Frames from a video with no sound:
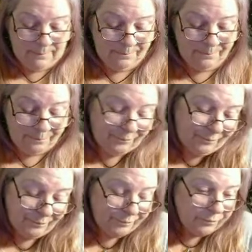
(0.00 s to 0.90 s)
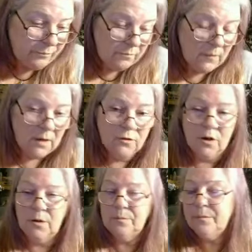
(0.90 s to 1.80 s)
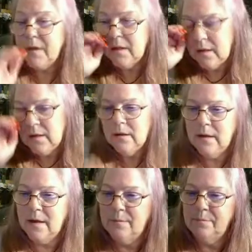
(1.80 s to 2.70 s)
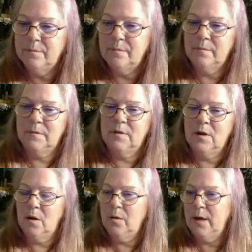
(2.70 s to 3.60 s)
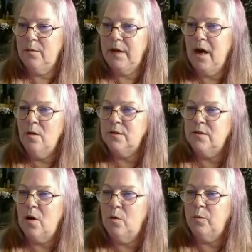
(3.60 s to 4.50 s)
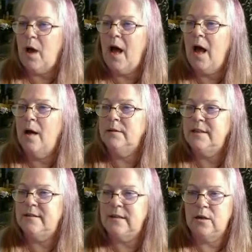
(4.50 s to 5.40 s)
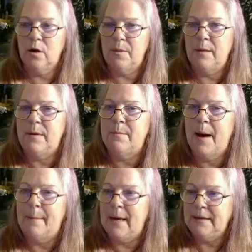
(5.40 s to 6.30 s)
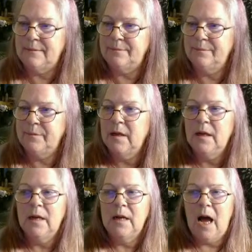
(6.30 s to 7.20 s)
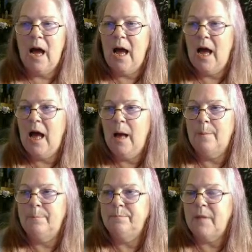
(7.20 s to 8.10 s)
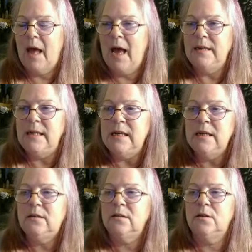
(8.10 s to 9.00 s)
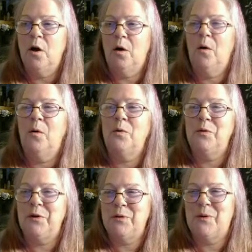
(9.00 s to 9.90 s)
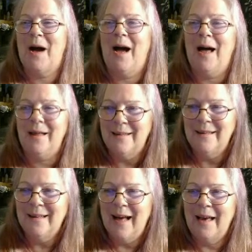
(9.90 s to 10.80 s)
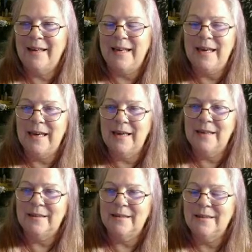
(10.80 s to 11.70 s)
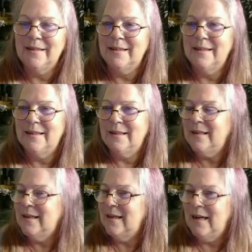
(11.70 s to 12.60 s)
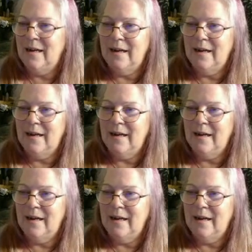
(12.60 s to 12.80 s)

Just so you guys, I have no idea what cards mean. So, yeah. So here we go. So let's see. Your baby mama. I need to know who you are.